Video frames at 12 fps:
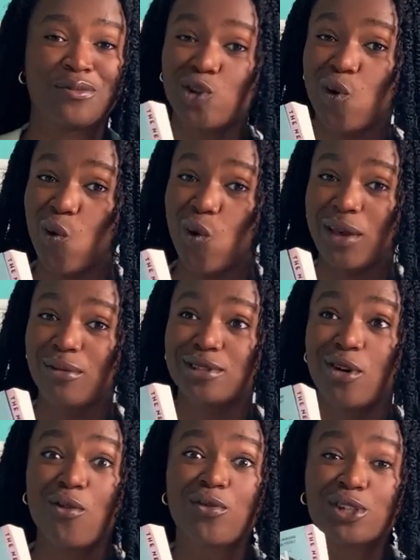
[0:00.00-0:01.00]
So it was
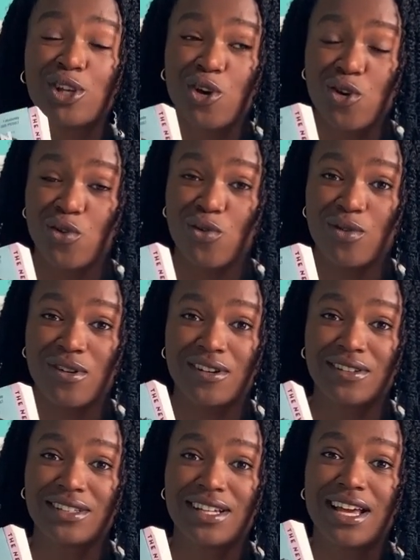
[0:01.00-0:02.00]
0-for-2
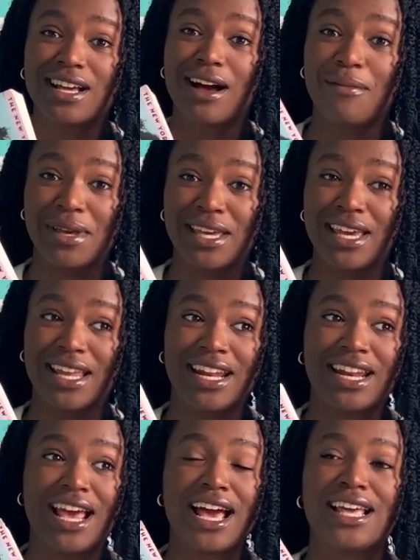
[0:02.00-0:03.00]
coming in,
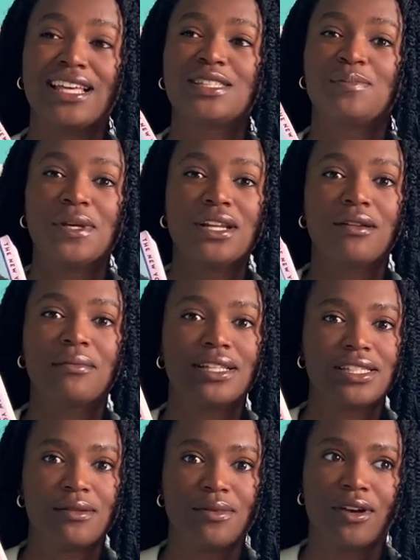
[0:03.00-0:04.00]
and it's been on my
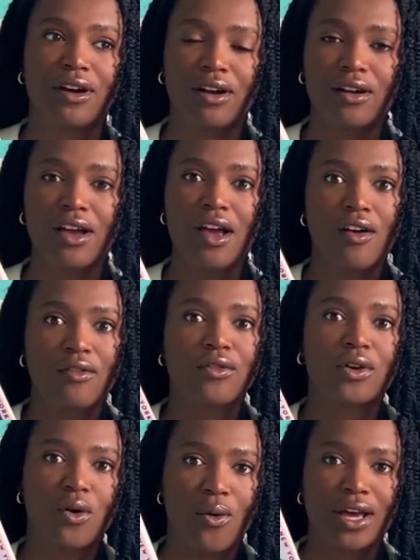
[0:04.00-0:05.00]
TBR
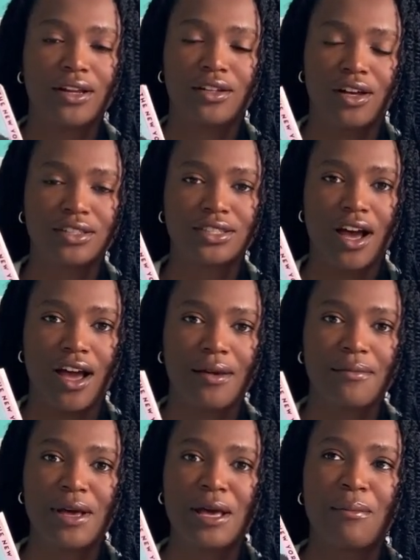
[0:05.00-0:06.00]
for quite a long
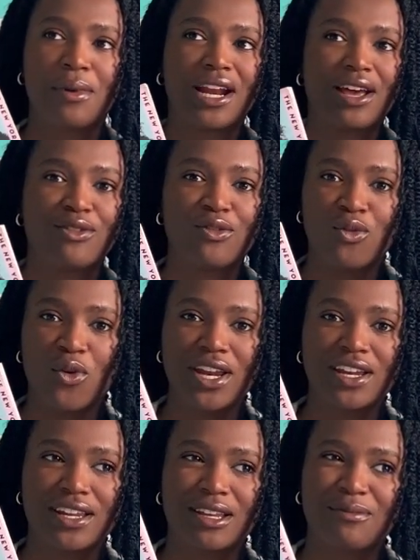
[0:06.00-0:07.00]
time, but I've
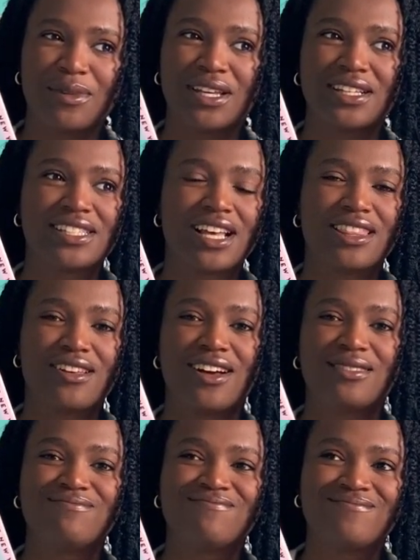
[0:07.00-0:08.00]
avoided it because I
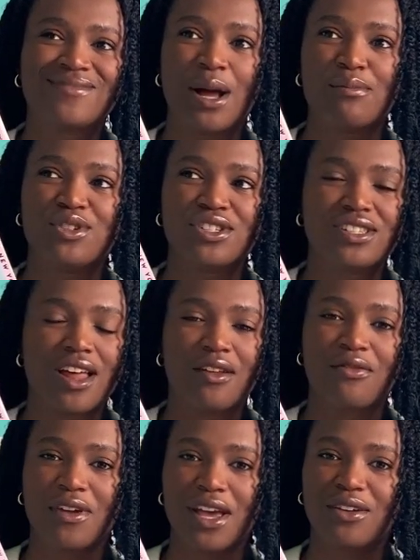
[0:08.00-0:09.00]
thought, I'm just not a
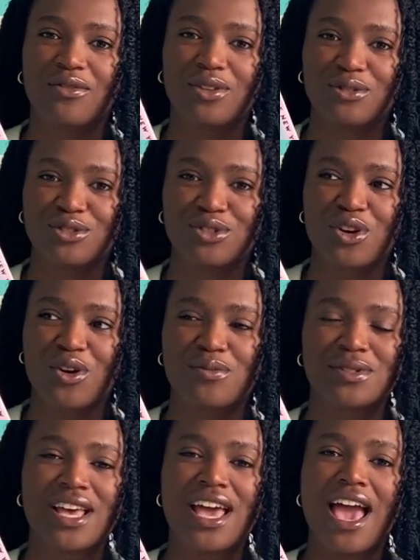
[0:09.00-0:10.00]
fan of those
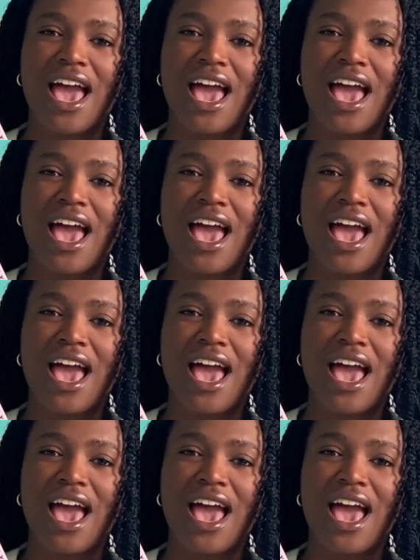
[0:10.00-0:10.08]
tropes.